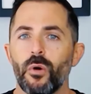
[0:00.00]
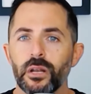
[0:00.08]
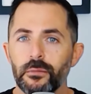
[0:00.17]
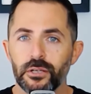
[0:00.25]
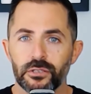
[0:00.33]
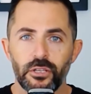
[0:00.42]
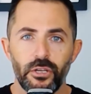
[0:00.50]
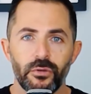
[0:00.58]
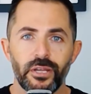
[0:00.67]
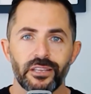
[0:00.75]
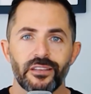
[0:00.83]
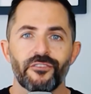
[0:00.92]
want to make sure that you
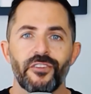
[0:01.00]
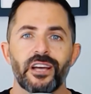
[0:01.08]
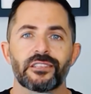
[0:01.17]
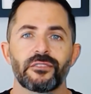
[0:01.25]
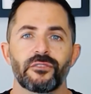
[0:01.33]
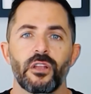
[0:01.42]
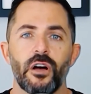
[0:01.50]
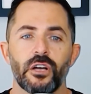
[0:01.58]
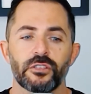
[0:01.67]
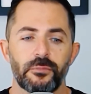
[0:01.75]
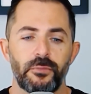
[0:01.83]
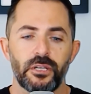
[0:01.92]
get the facts of
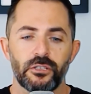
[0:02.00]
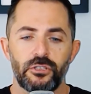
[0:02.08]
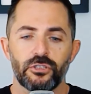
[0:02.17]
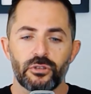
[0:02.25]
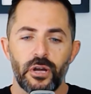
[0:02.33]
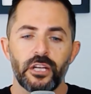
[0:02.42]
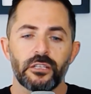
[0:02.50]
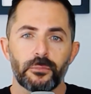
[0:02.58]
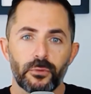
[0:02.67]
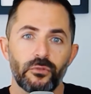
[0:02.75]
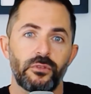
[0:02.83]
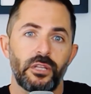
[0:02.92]
loss because you're trying to
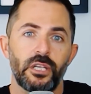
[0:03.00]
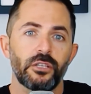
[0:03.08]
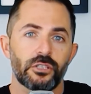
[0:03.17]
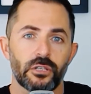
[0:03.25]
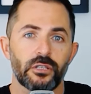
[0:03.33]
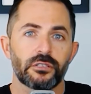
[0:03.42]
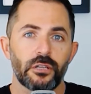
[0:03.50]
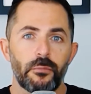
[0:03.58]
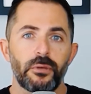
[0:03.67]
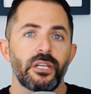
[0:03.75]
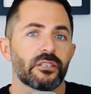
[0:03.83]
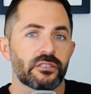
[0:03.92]
prove to the insurance
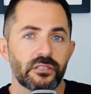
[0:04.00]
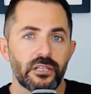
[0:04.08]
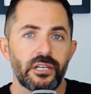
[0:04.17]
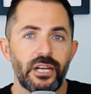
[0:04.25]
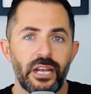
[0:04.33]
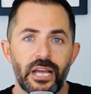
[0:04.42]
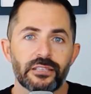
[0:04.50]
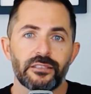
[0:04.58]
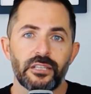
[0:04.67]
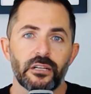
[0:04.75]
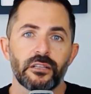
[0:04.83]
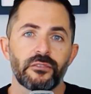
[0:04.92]
company a sudden and
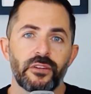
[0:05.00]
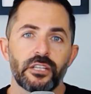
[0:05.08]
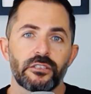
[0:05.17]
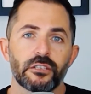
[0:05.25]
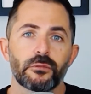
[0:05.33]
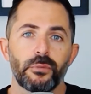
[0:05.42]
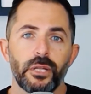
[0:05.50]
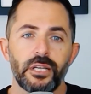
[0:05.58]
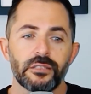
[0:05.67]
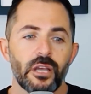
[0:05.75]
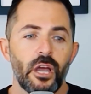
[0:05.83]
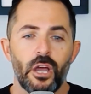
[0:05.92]
accidental event took
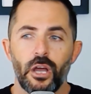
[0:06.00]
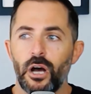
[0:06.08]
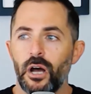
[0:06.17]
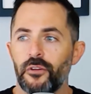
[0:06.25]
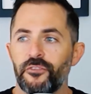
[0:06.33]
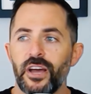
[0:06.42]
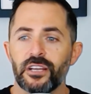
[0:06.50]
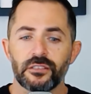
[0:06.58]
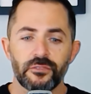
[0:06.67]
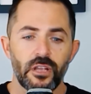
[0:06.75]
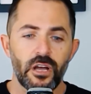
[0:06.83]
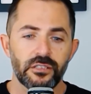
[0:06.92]
place. Uh, facts
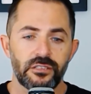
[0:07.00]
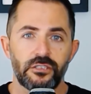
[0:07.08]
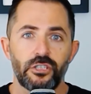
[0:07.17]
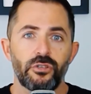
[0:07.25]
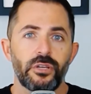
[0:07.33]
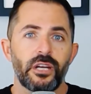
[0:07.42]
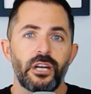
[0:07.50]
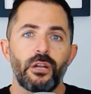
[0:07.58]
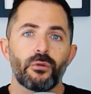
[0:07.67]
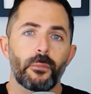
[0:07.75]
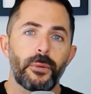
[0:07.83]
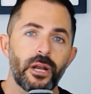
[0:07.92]
of loss is did you get any
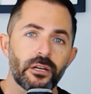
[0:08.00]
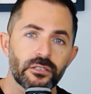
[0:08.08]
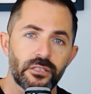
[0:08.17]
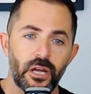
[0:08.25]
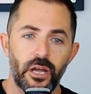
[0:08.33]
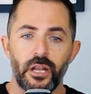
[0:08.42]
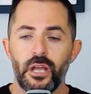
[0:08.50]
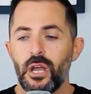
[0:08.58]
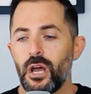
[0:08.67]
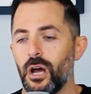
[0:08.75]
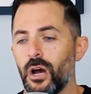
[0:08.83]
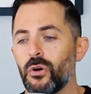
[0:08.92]
repairs done?
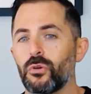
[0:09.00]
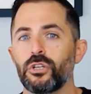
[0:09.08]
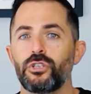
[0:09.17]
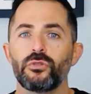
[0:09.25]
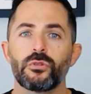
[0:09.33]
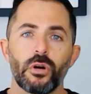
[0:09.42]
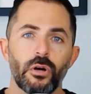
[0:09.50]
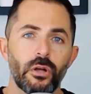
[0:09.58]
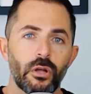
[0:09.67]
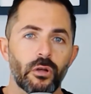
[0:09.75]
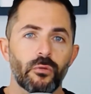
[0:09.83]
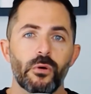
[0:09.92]
Uh, who did you
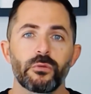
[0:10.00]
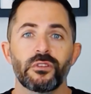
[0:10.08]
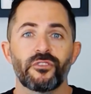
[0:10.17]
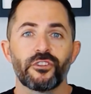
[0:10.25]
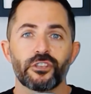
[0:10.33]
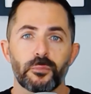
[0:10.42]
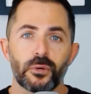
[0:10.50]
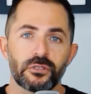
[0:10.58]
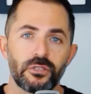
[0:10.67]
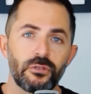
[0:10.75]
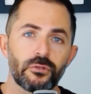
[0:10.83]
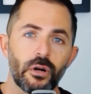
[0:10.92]
call? What was the first
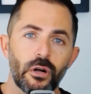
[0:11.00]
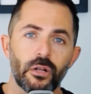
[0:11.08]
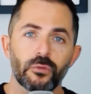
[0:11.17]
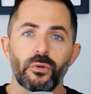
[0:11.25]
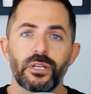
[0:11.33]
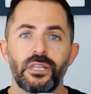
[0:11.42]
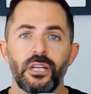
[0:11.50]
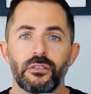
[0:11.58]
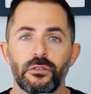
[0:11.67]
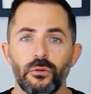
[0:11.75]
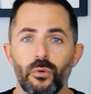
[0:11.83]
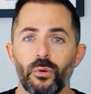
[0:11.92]
person you called? What did they
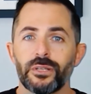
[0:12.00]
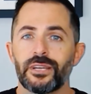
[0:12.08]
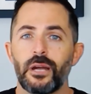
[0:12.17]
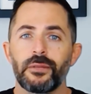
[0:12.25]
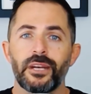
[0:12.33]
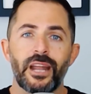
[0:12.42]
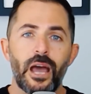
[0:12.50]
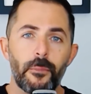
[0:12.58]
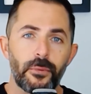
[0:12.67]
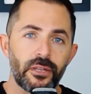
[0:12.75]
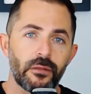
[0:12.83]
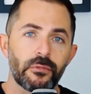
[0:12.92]
do? What time did it
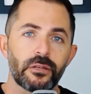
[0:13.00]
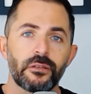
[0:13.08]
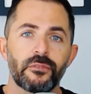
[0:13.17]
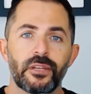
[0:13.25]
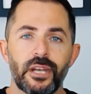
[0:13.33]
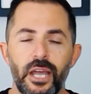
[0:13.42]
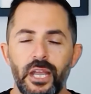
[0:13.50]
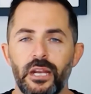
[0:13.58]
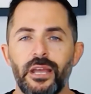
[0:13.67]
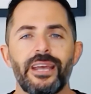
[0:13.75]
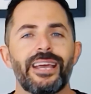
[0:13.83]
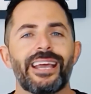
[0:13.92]
happen in the middle of the night?
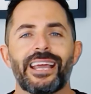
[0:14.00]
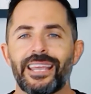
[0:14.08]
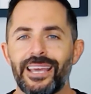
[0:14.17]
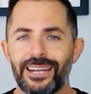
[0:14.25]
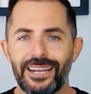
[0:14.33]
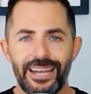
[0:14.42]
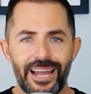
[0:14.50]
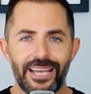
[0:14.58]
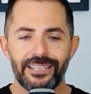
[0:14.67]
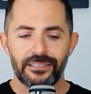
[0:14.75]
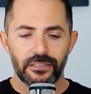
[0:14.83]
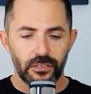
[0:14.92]
get a
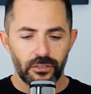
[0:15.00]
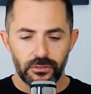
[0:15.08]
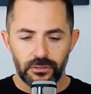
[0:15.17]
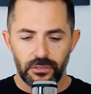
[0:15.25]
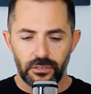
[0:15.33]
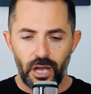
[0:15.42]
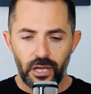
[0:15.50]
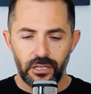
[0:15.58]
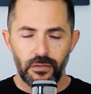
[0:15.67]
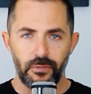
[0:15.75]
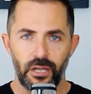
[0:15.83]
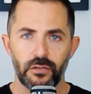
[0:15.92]
nice little
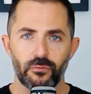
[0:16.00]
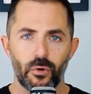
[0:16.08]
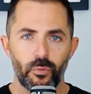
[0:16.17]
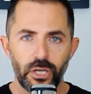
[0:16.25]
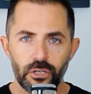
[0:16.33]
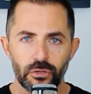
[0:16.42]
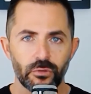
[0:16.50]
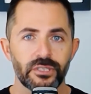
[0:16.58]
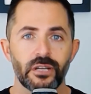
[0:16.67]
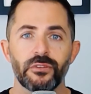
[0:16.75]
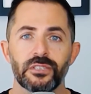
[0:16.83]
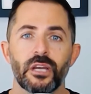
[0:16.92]
document. What we do is
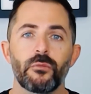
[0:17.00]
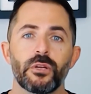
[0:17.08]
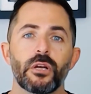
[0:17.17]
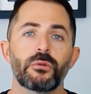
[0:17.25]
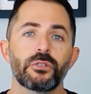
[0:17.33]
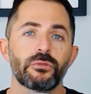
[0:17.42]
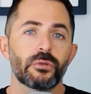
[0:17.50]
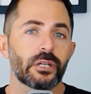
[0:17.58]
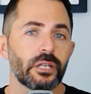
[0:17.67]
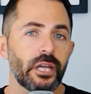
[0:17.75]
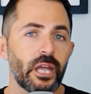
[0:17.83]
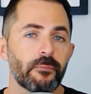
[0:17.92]
every time we go into a
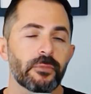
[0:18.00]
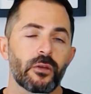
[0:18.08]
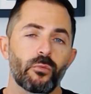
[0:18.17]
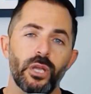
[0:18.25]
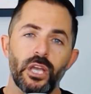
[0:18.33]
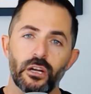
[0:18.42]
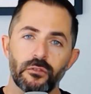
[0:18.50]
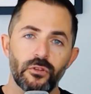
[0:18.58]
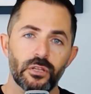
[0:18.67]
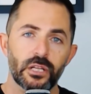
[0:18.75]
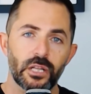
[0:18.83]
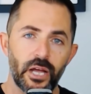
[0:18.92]
claim, we interview
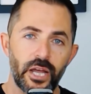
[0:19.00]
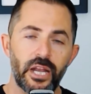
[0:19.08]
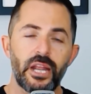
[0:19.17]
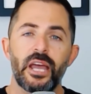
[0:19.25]
the client